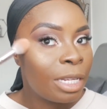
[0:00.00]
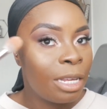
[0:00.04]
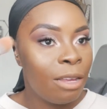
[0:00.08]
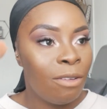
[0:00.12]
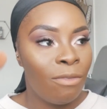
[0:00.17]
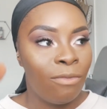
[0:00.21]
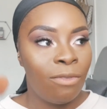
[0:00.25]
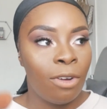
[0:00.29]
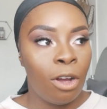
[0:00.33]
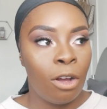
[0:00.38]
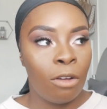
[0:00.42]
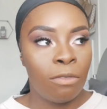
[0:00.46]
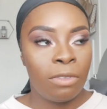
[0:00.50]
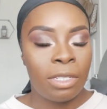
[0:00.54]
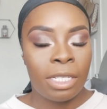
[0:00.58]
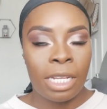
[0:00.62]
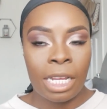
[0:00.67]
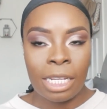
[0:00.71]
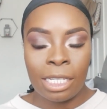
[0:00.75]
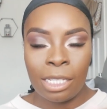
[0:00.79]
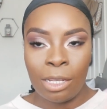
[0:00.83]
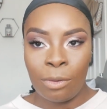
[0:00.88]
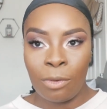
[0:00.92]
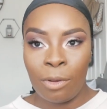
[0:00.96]
involves
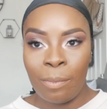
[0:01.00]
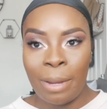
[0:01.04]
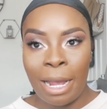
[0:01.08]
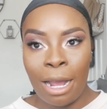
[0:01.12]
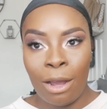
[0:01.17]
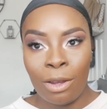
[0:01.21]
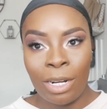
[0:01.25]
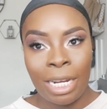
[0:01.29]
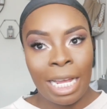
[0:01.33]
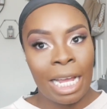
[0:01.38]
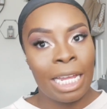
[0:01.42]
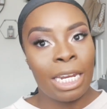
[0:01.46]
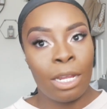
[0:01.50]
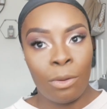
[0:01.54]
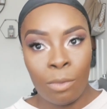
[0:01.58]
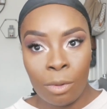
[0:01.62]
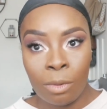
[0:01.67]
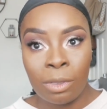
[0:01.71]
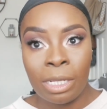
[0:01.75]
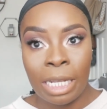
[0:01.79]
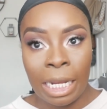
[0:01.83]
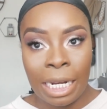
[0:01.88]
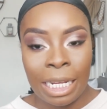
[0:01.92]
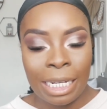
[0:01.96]
dusting with powder, and it
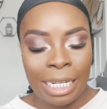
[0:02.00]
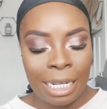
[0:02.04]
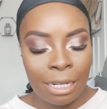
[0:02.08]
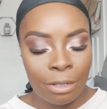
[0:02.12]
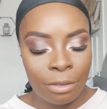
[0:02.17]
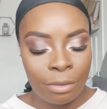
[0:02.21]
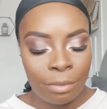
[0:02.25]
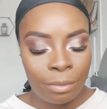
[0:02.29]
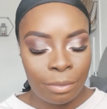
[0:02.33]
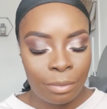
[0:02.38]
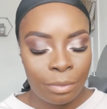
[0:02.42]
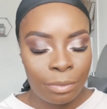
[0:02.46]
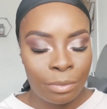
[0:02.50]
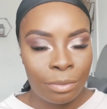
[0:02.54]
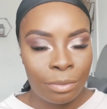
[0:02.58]
will dull it down.